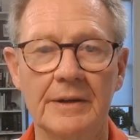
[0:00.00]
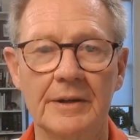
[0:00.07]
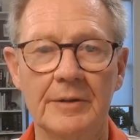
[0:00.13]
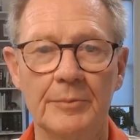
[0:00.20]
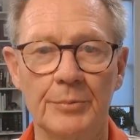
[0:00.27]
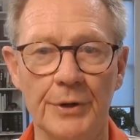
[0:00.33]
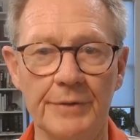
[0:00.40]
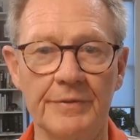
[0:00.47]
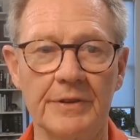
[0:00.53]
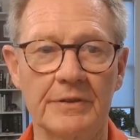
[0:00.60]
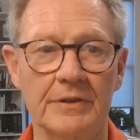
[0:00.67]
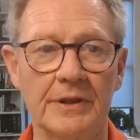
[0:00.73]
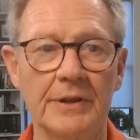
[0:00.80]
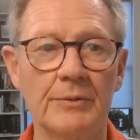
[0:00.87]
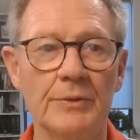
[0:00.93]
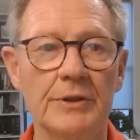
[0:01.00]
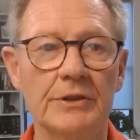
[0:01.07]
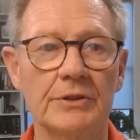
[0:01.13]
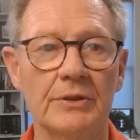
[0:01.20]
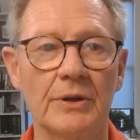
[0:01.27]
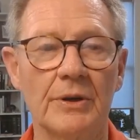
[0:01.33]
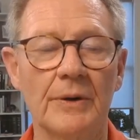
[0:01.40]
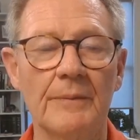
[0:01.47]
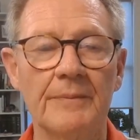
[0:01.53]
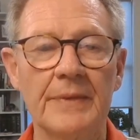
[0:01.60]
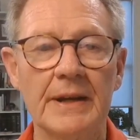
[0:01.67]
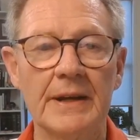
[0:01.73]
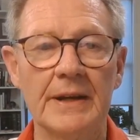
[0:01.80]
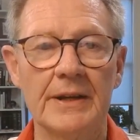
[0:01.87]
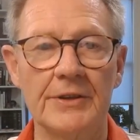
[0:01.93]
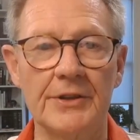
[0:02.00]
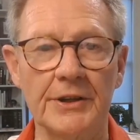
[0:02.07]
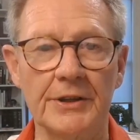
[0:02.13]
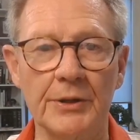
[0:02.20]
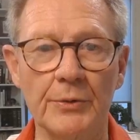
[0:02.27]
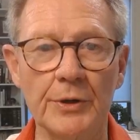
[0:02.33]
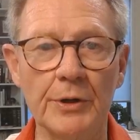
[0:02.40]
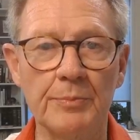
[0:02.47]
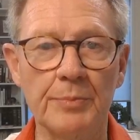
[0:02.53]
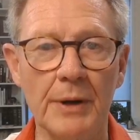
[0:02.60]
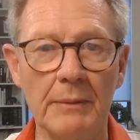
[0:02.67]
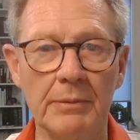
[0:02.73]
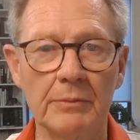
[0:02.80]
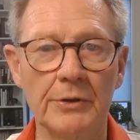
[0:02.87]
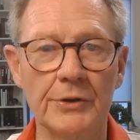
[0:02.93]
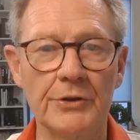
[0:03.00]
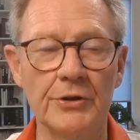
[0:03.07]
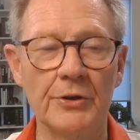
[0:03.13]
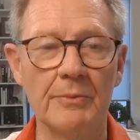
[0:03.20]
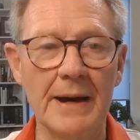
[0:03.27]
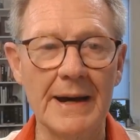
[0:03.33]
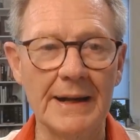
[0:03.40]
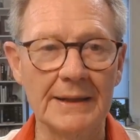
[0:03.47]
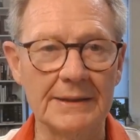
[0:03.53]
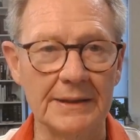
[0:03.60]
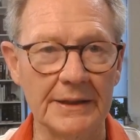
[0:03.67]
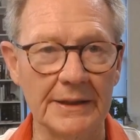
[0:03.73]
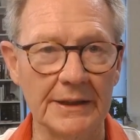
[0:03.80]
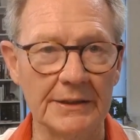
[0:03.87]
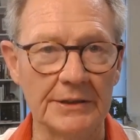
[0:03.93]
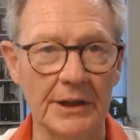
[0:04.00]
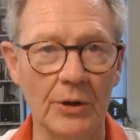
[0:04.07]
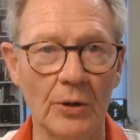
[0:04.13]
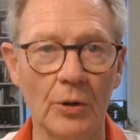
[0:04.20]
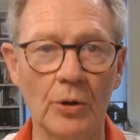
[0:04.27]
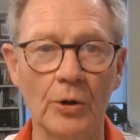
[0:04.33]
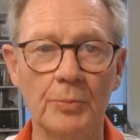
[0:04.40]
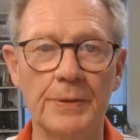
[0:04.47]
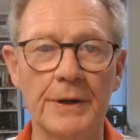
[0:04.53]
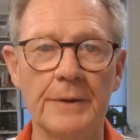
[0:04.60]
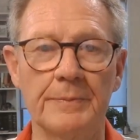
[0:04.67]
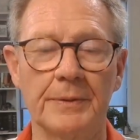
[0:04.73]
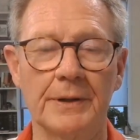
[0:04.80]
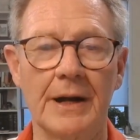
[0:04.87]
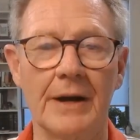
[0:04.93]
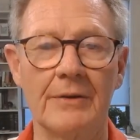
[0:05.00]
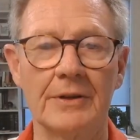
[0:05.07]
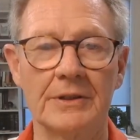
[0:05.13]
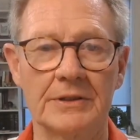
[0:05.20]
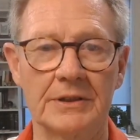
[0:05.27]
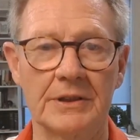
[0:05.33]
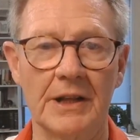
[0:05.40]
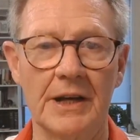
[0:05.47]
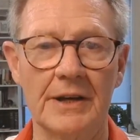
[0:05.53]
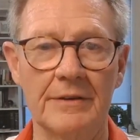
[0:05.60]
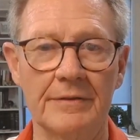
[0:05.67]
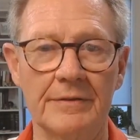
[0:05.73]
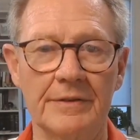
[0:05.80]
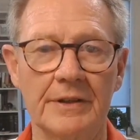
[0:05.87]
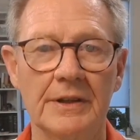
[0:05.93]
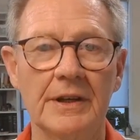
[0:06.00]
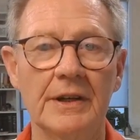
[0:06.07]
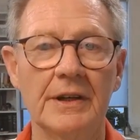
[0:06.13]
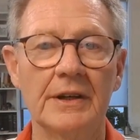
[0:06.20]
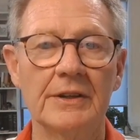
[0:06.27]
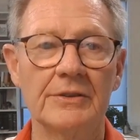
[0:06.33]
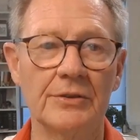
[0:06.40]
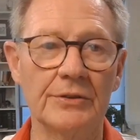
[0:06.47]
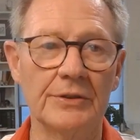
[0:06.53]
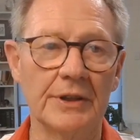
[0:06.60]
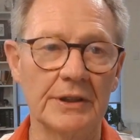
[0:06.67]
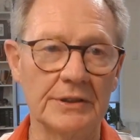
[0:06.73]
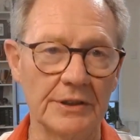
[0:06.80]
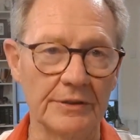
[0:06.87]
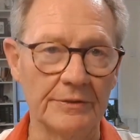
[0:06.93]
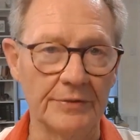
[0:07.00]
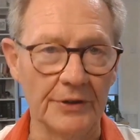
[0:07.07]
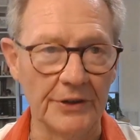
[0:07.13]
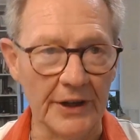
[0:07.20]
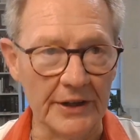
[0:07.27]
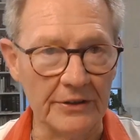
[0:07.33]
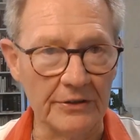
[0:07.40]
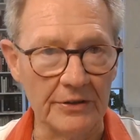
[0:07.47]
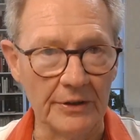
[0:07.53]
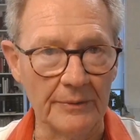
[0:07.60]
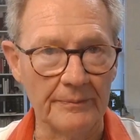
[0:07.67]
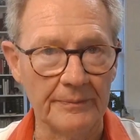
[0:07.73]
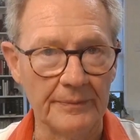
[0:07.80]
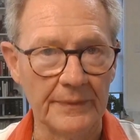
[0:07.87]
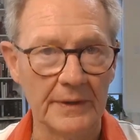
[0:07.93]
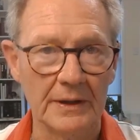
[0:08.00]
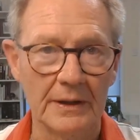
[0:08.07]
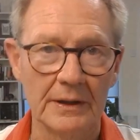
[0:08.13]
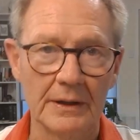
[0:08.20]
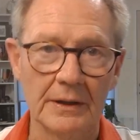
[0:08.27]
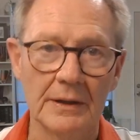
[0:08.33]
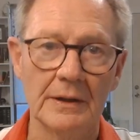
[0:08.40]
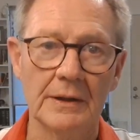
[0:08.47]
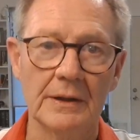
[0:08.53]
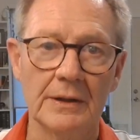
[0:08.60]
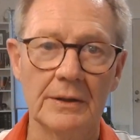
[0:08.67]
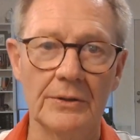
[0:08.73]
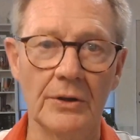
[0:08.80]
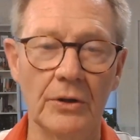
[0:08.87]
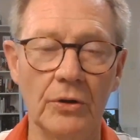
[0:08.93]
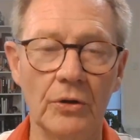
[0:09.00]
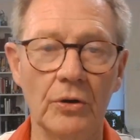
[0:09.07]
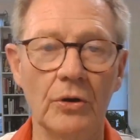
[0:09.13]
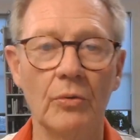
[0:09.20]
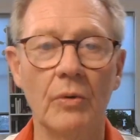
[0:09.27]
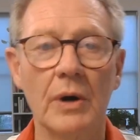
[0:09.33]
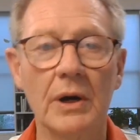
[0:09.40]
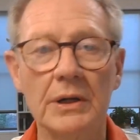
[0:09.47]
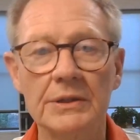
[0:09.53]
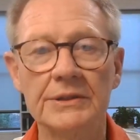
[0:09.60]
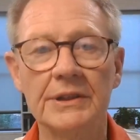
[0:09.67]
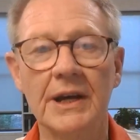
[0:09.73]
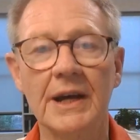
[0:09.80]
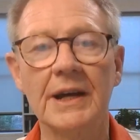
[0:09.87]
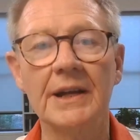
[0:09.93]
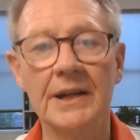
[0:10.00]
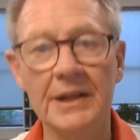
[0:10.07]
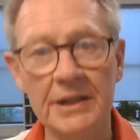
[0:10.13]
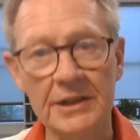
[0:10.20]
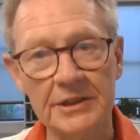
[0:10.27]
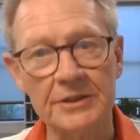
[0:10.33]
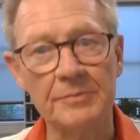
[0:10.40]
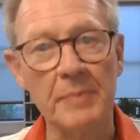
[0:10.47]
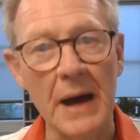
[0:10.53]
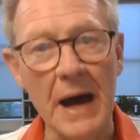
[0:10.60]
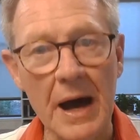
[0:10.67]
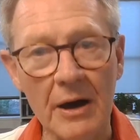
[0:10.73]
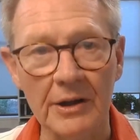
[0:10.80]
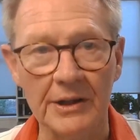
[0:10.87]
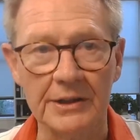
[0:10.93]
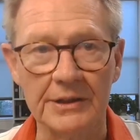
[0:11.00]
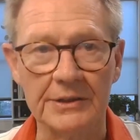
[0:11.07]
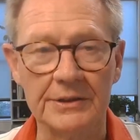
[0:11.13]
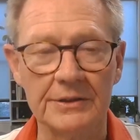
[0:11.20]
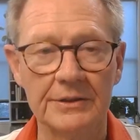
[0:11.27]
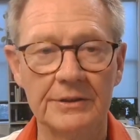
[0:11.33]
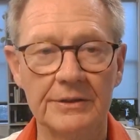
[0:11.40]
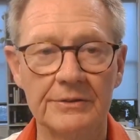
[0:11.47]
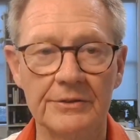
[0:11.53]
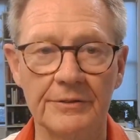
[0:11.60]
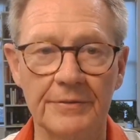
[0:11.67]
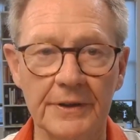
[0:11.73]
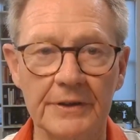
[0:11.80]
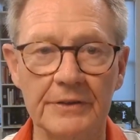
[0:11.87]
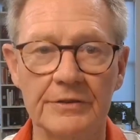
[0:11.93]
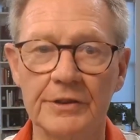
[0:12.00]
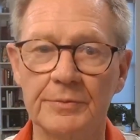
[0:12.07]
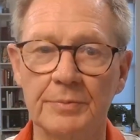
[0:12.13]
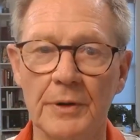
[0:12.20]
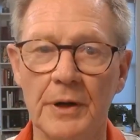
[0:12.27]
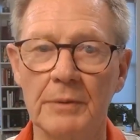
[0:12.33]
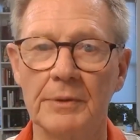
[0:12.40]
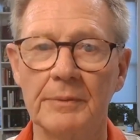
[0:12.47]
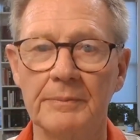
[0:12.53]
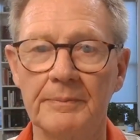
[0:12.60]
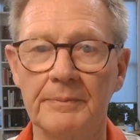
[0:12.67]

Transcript: previously, we saw that the real problem with humanity is that all people are enslaved to their sinful nature. The law was and is powerless to fix this problem.